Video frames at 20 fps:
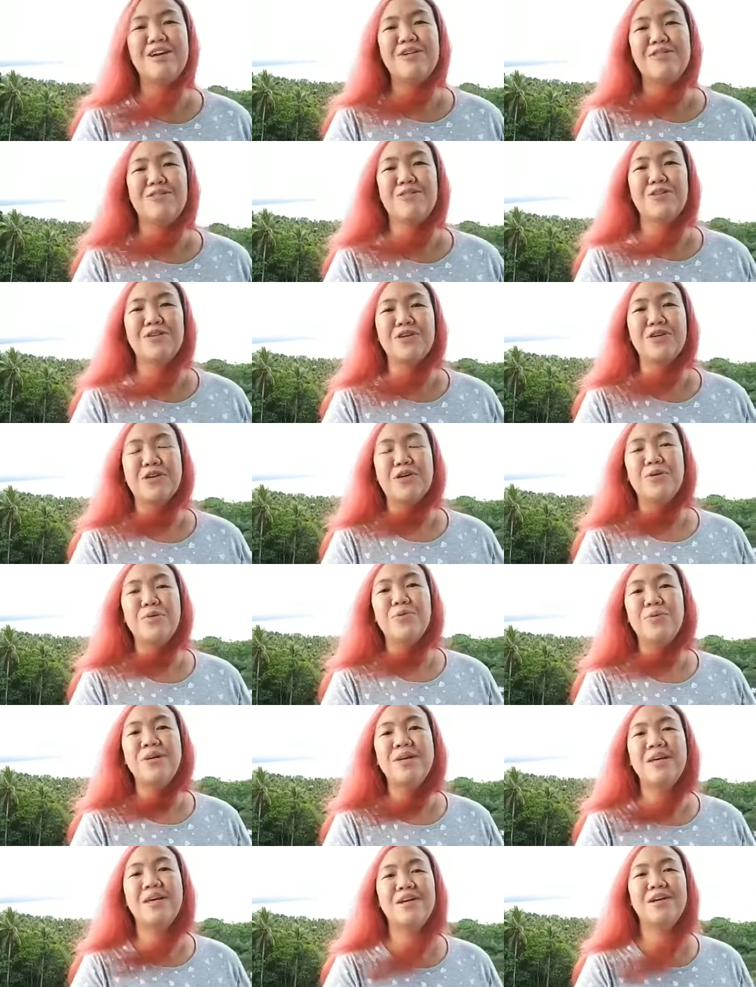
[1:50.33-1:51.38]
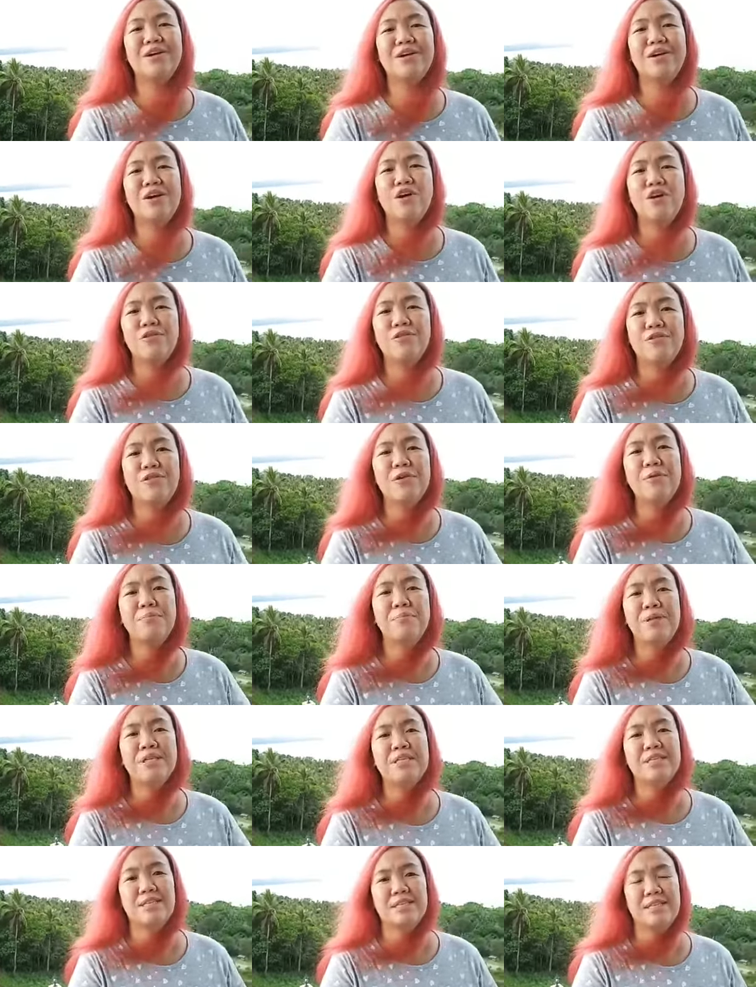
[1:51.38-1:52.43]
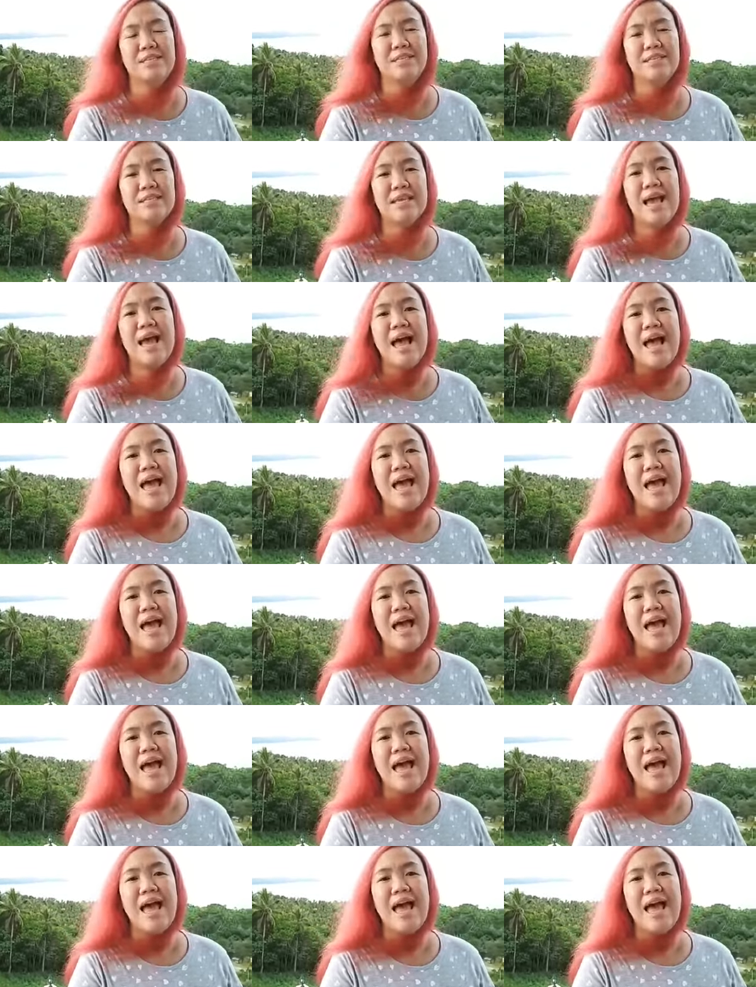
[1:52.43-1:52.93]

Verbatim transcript: for a career, for a business.